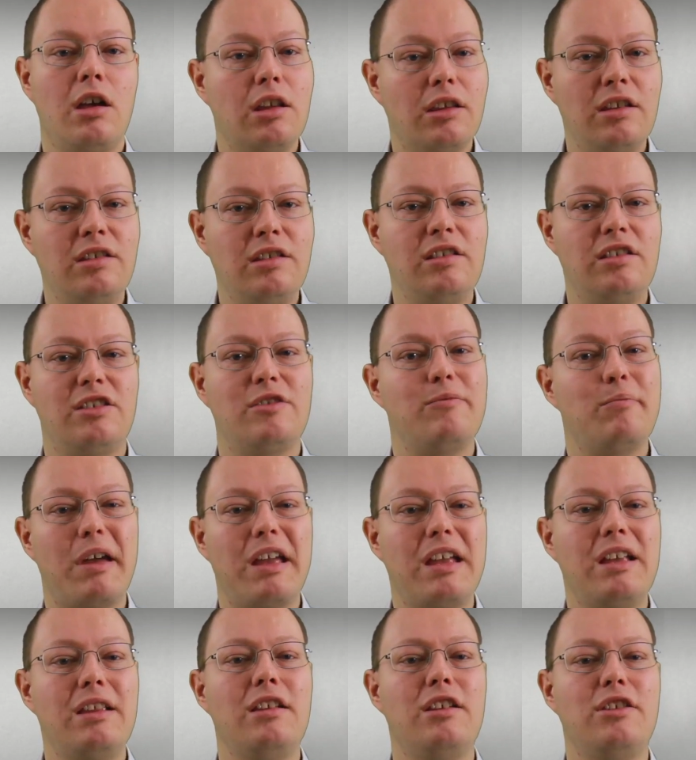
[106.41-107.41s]
This is
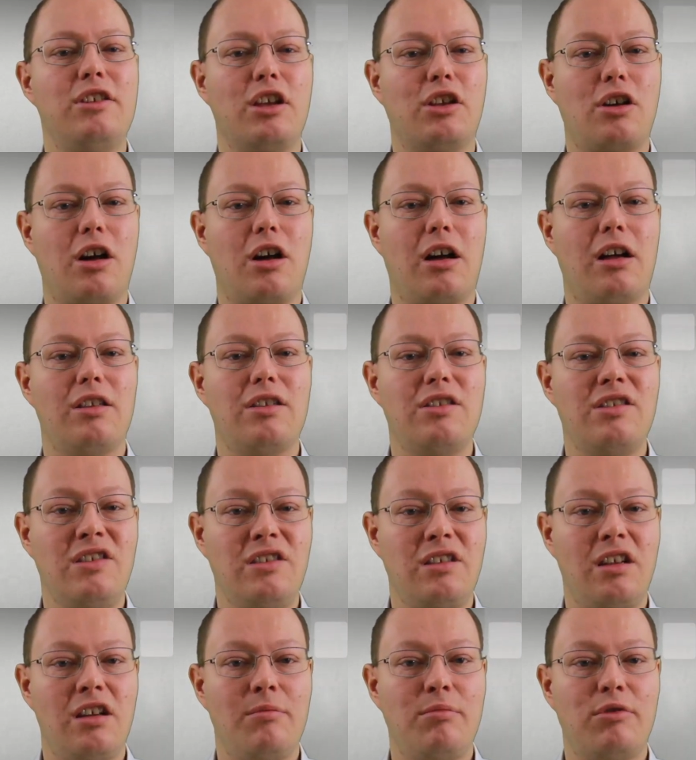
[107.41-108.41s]
mainly the
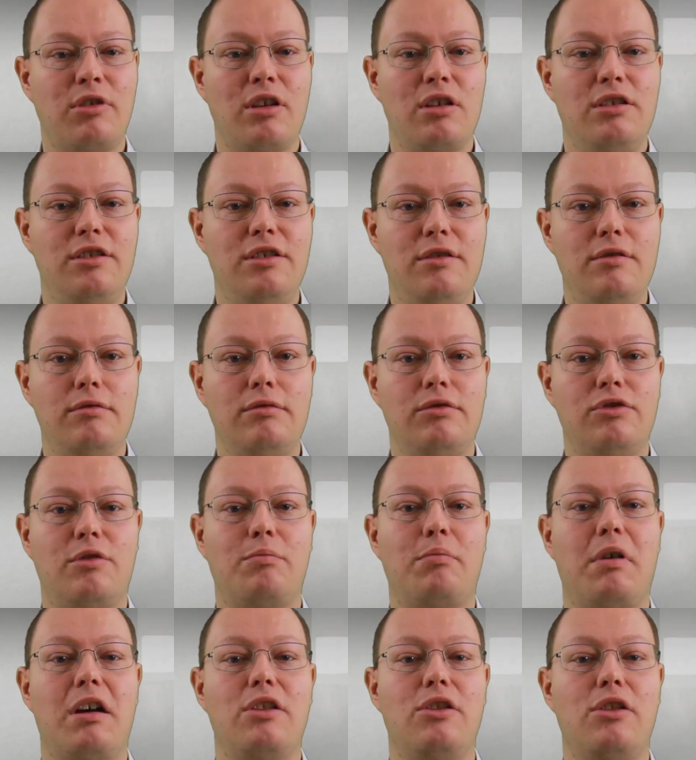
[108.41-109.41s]
concept
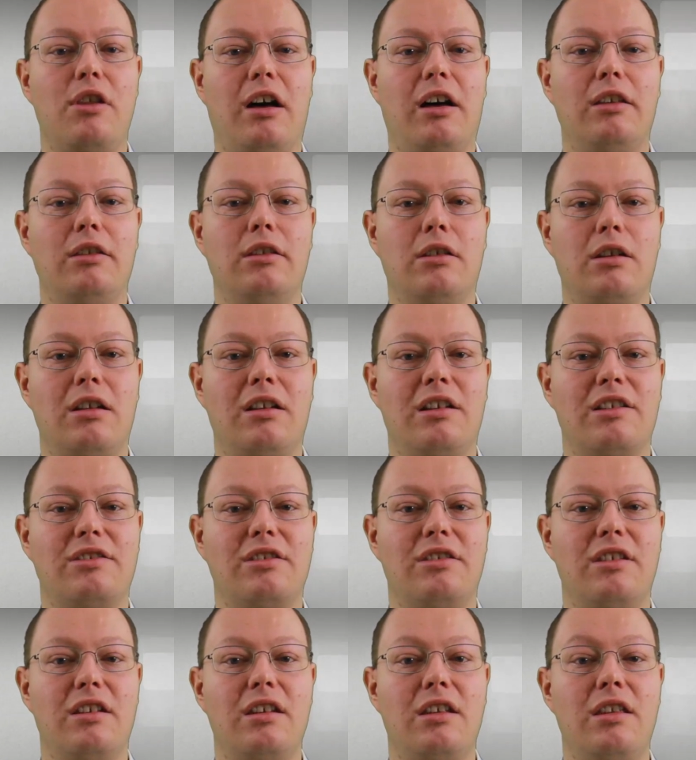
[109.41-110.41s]
used by
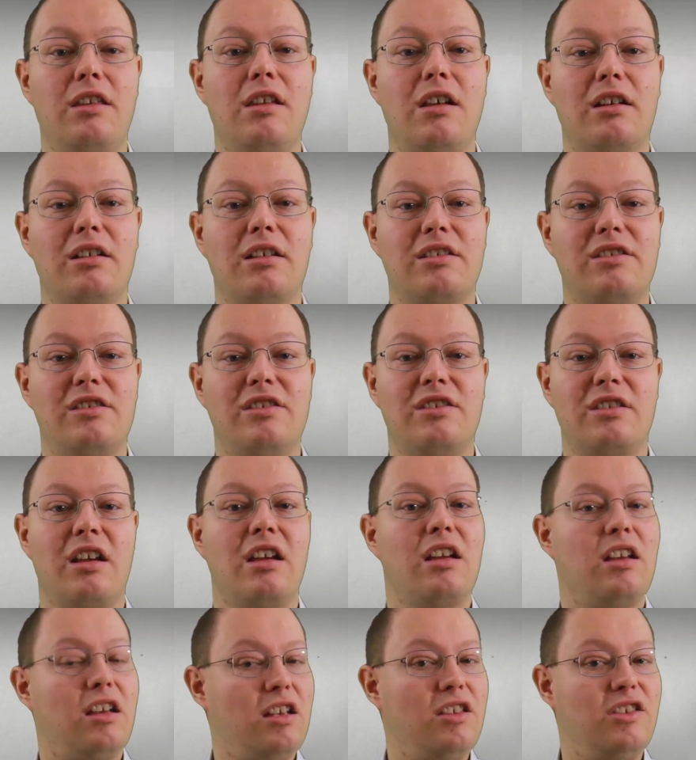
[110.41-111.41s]
non-clustered indexes
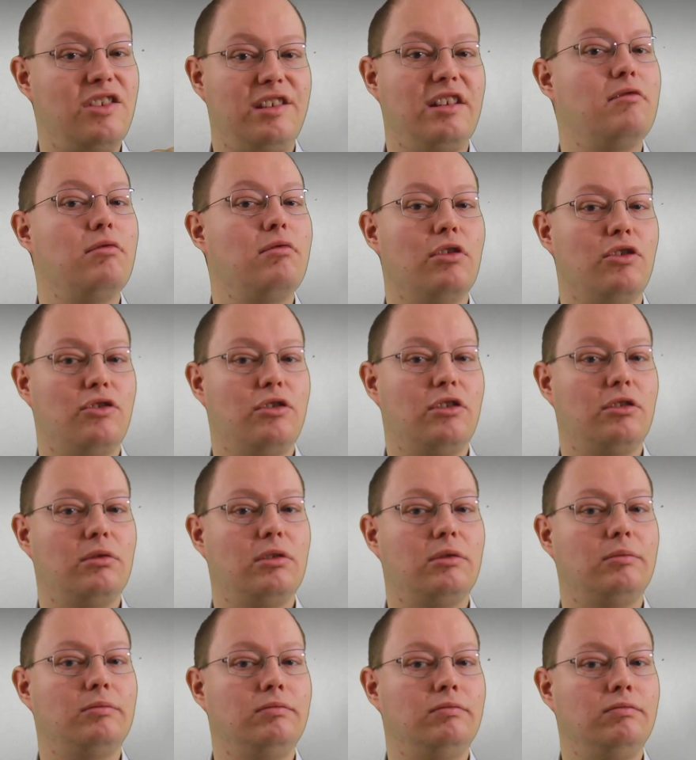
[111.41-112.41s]
in SQL
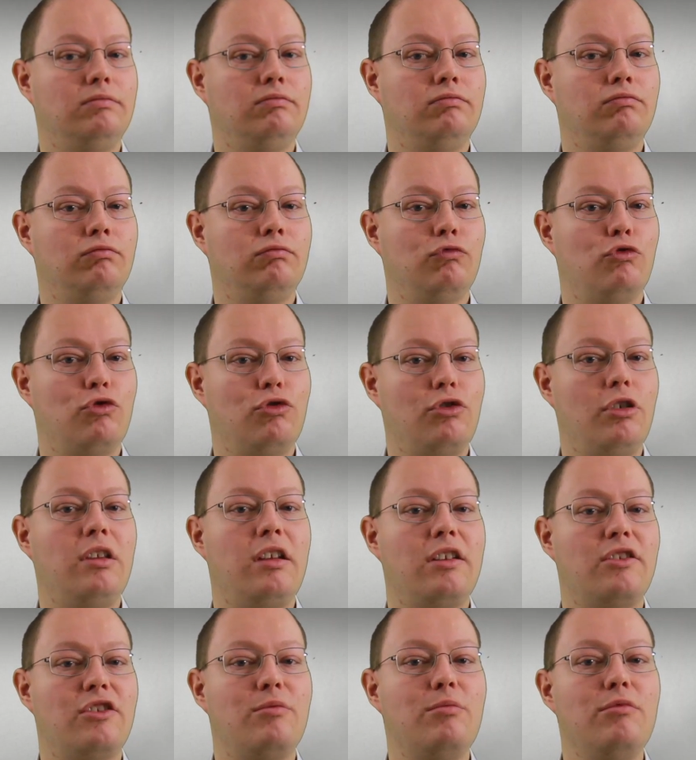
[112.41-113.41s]
Server. So
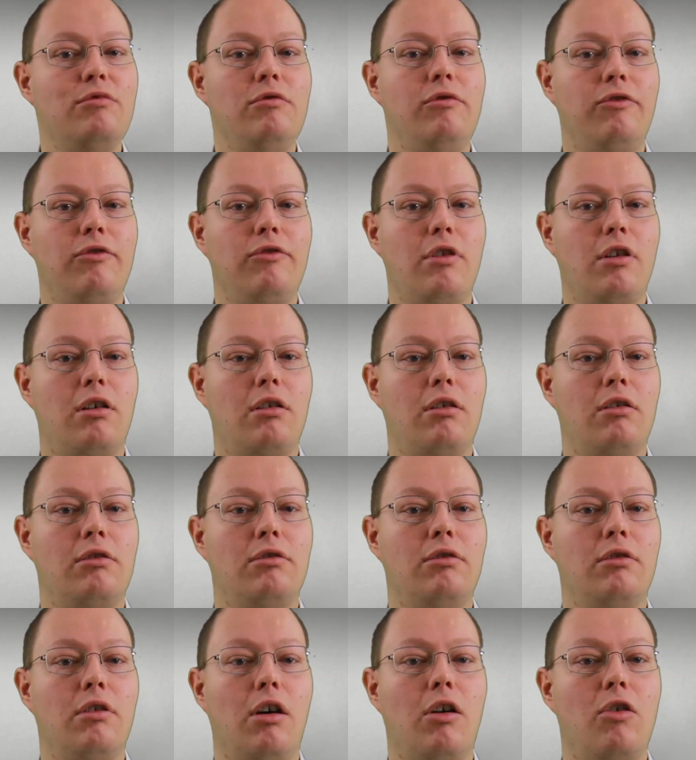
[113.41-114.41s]
let's move now
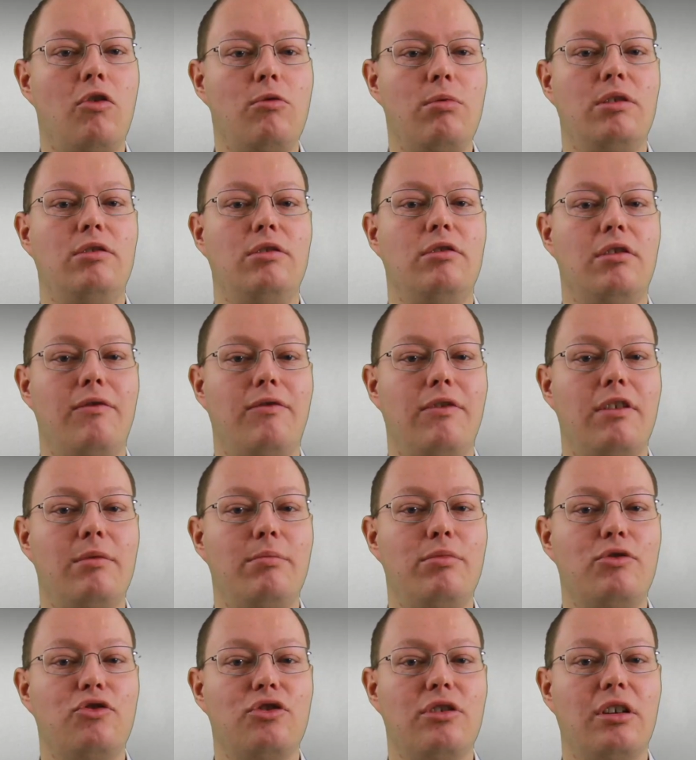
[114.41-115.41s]
over to the
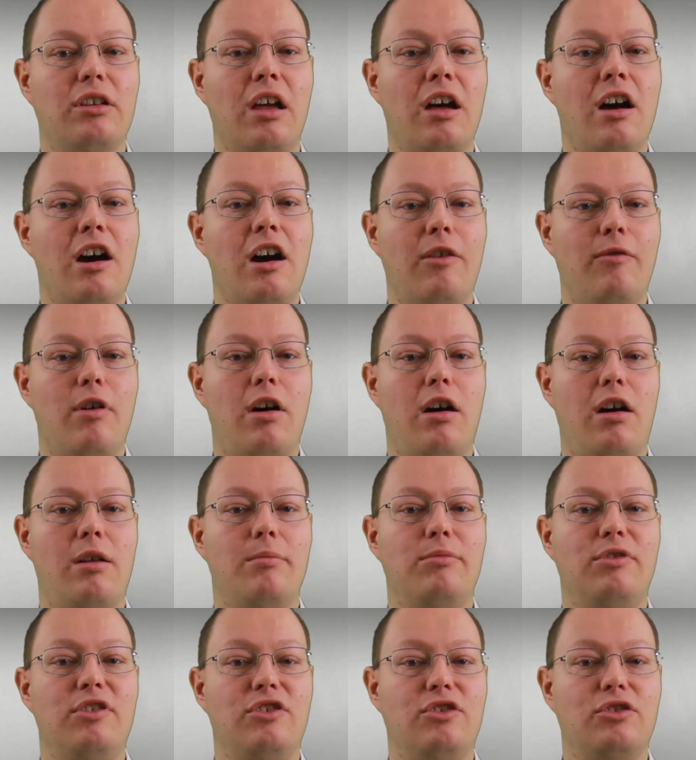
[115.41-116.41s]
flip chart where
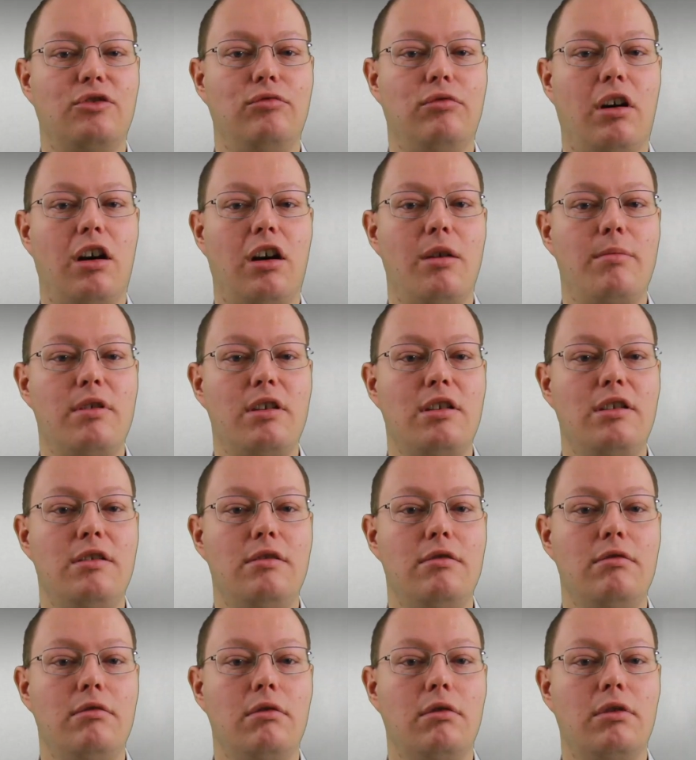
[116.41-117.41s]
I'm describing
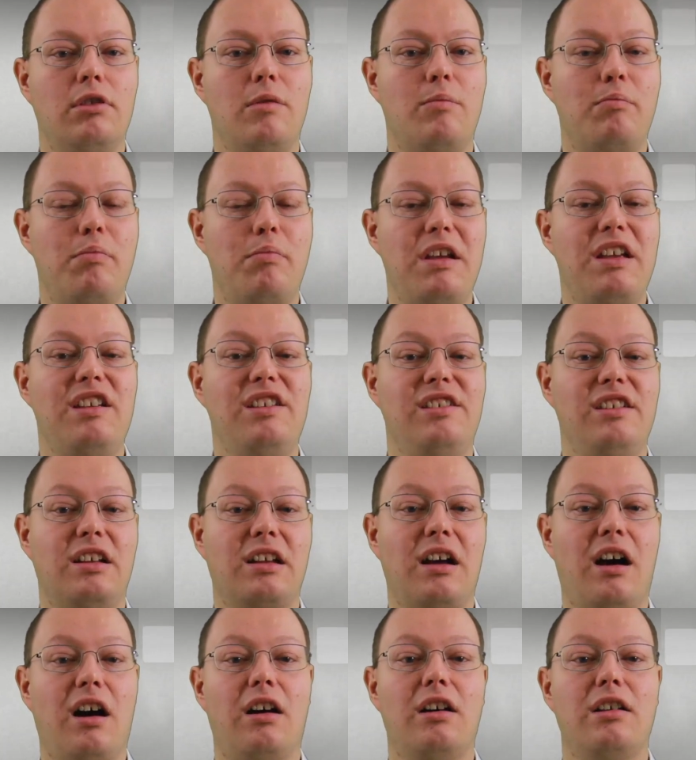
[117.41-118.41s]
you the
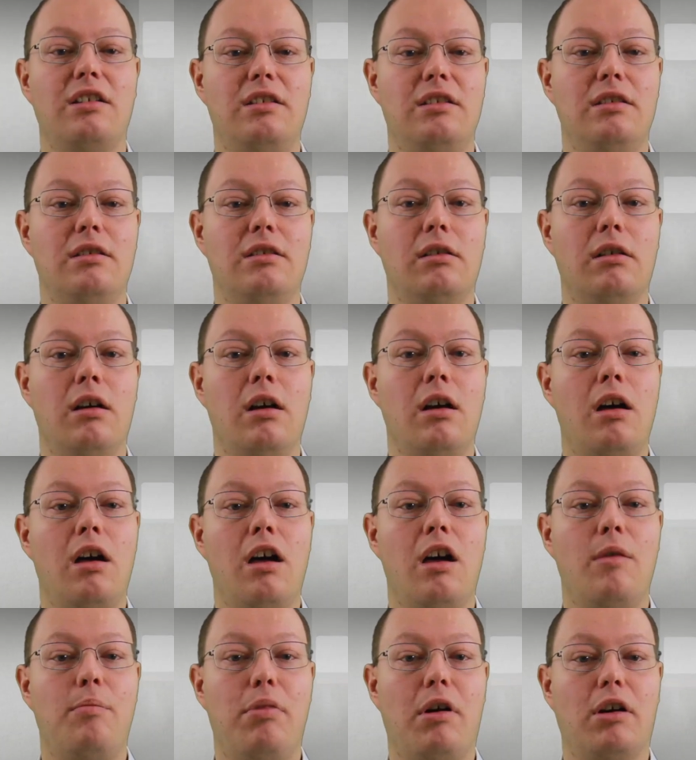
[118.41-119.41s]
basic idea
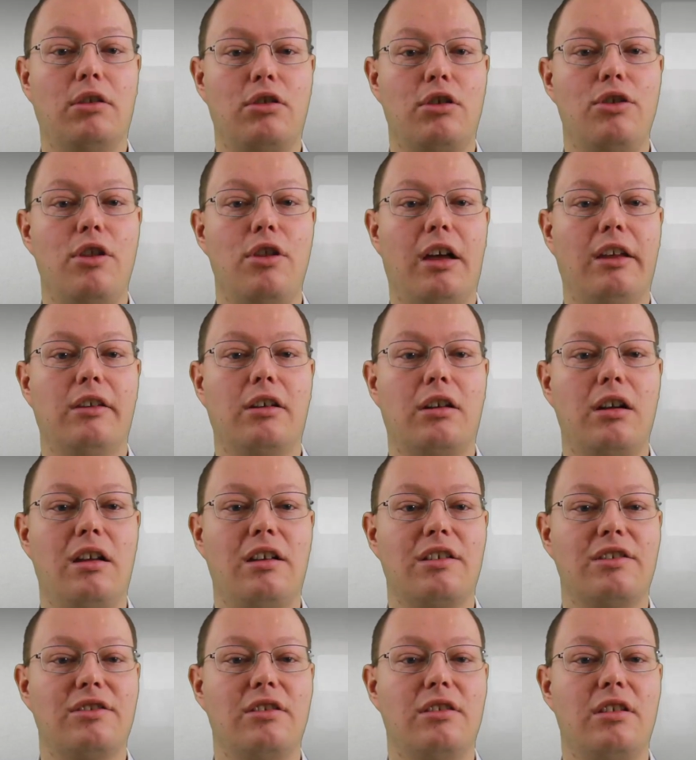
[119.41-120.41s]
about
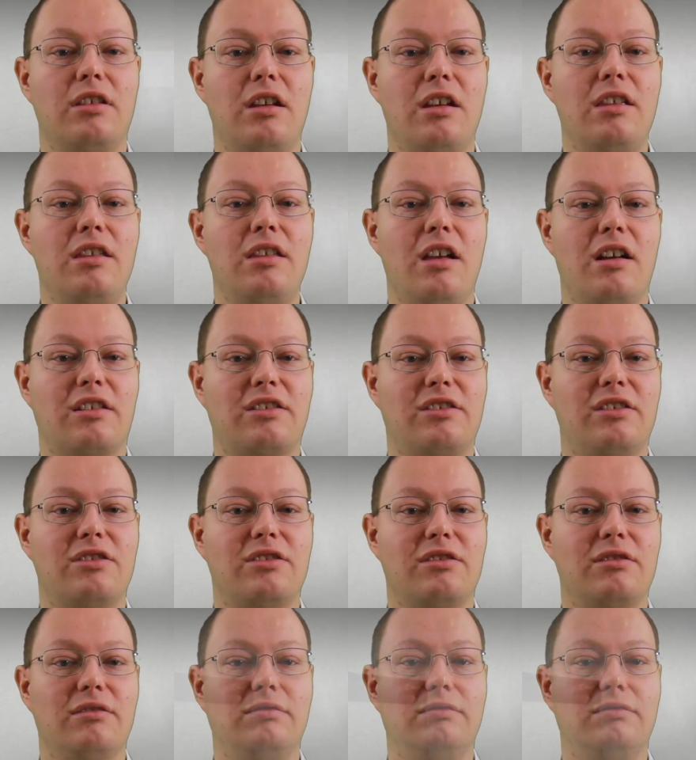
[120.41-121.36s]
non-clustered indexes.